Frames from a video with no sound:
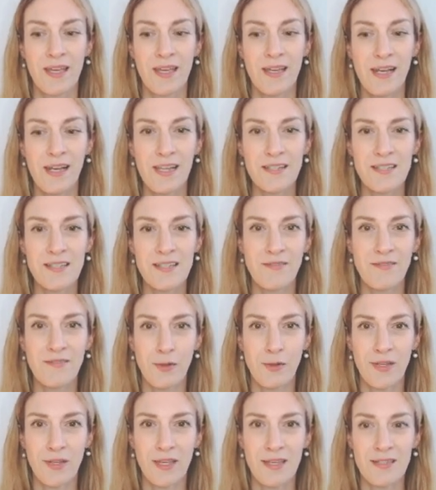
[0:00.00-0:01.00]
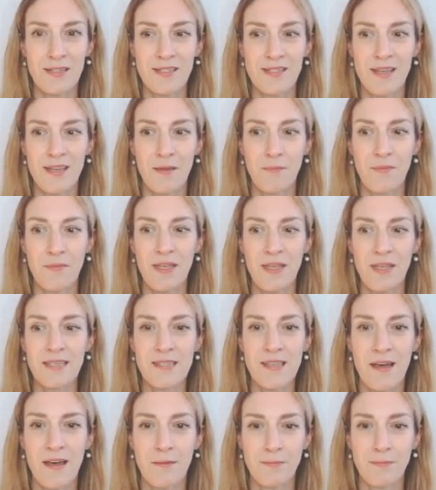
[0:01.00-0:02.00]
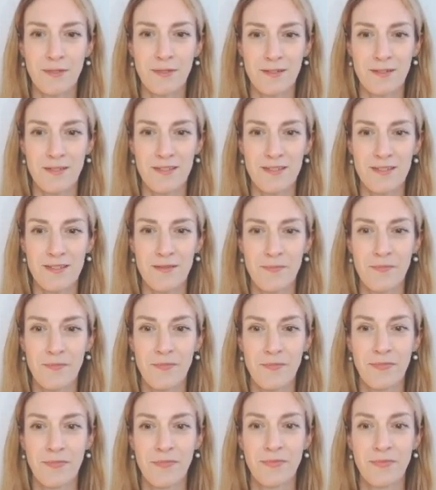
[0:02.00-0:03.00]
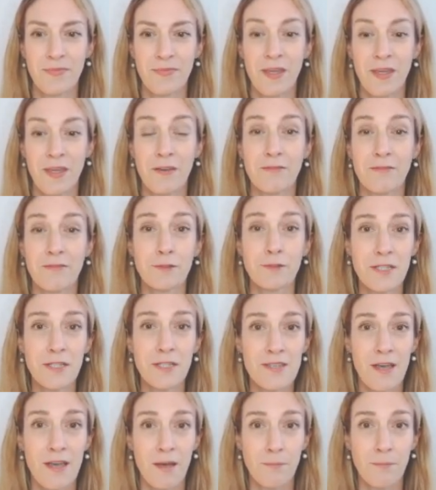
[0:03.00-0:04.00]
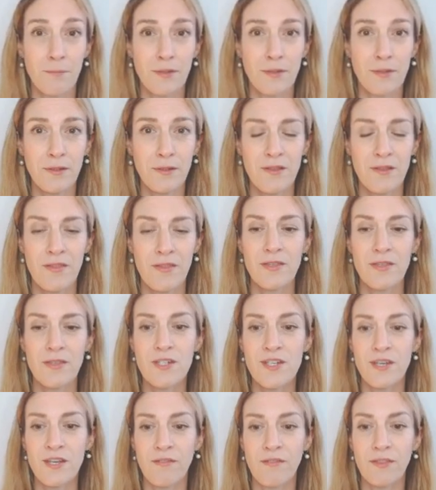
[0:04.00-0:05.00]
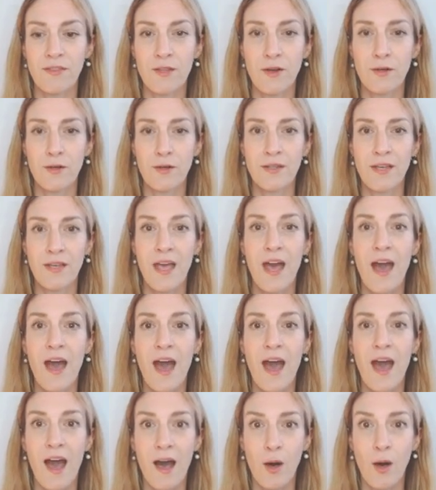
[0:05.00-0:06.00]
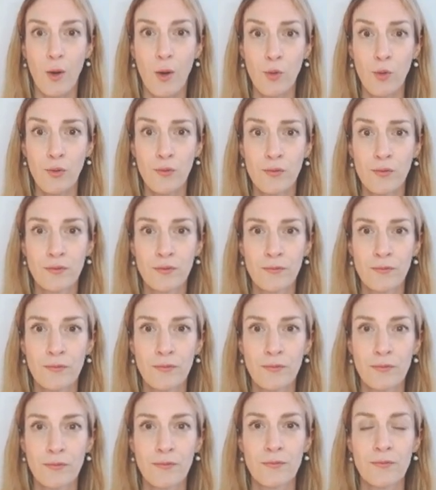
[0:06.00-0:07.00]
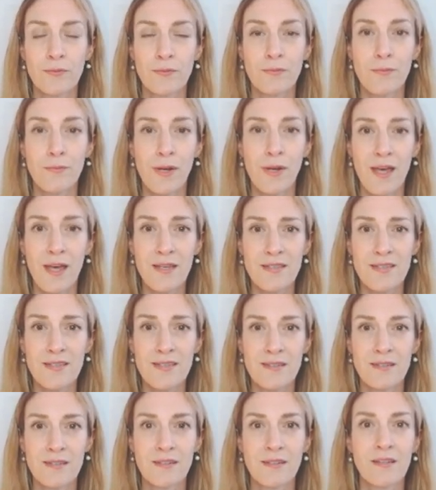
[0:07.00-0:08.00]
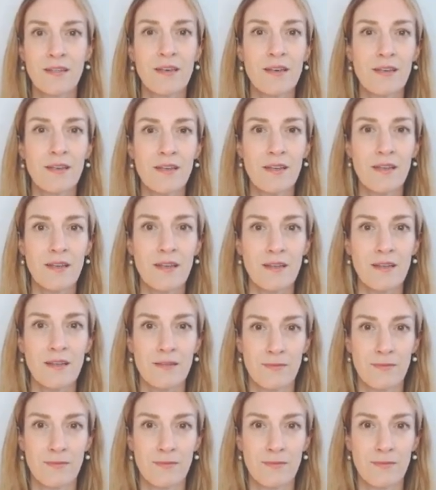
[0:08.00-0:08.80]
Let's have a look at some examples. For example, the diphthong au plus a,